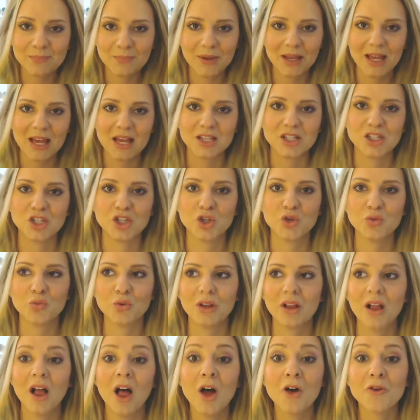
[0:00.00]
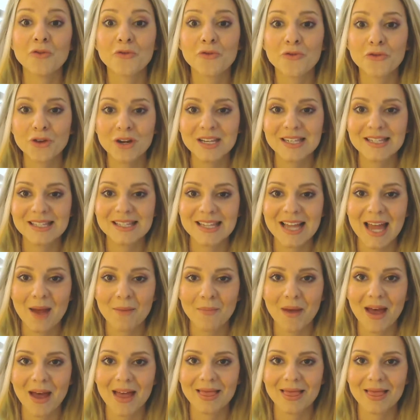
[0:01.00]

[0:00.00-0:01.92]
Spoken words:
because you will freeze them